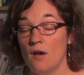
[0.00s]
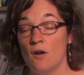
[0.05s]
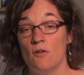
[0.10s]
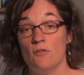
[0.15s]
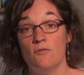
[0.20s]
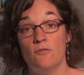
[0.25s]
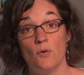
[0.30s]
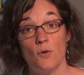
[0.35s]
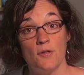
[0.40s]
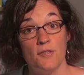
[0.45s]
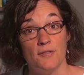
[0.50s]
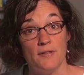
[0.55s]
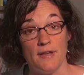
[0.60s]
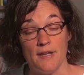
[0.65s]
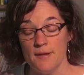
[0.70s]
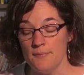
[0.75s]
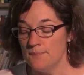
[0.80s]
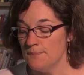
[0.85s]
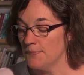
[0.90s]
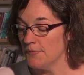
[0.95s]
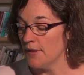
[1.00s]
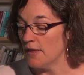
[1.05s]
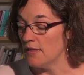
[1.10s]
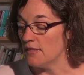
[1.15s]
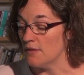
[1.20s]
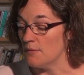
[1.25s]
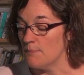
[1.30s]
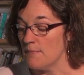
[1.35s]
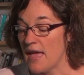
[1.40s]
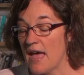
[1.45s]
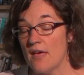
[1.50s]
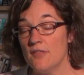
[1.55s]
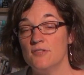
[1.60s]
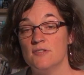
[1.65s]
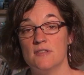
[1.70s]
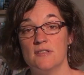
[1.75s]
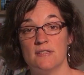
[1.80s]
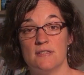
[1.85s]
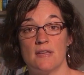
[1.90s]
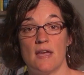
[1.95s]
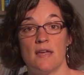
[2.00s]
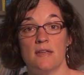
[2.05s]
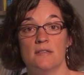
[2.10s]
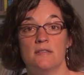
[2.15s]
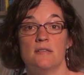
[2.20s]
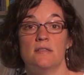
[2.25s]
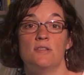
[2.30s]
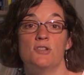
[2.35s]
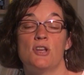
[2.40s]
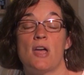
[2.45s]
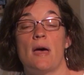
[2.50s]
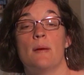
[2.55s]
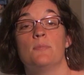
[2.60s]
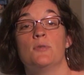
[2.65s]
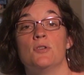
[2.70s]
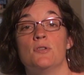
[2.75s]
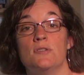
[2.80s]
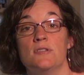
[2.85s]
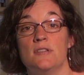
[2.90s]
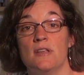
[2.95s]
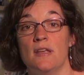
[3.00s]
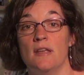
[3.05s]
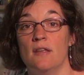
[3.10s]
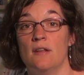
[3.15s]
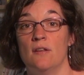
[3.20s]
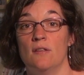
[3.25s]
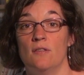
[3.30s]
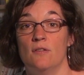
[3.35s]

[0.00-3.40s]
Fourthly, the maths and sciences chapters in